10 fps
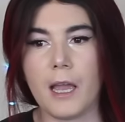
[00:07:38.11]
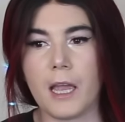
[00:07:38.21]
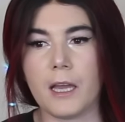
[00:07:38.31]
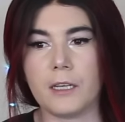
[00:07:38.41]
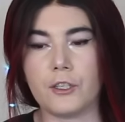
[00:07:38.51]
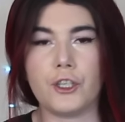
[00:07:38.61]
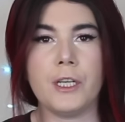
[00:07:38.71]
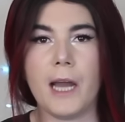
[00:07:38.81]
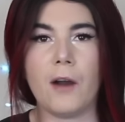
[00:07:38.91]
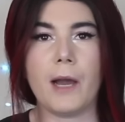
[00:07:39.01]
And
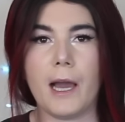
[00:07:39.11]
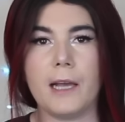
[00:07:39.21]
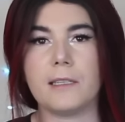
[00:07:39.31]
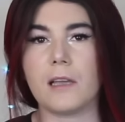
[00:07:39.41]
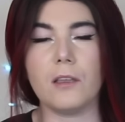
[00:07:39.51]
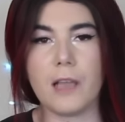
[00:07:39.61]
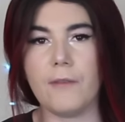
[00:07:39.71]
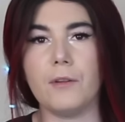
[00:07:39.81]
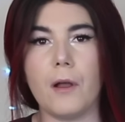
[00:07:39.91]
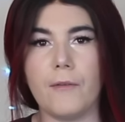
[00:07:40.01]
she now has a
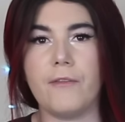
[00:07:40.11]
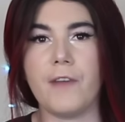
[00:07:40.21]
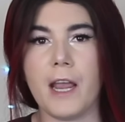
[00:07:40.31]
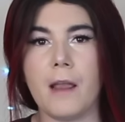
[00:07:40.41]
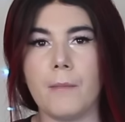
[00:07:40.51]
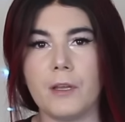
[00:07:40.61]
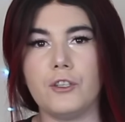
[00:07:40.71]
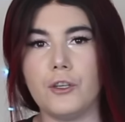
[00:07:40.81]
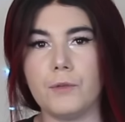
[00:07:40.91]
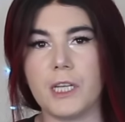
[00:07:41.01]
level of fame
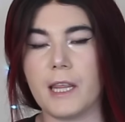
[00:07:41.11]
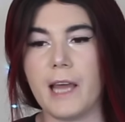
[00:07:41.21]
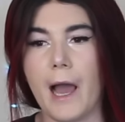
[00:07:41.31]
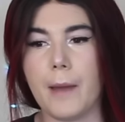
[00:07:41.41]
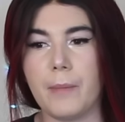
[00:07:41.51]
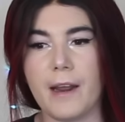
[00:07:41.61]
due to that.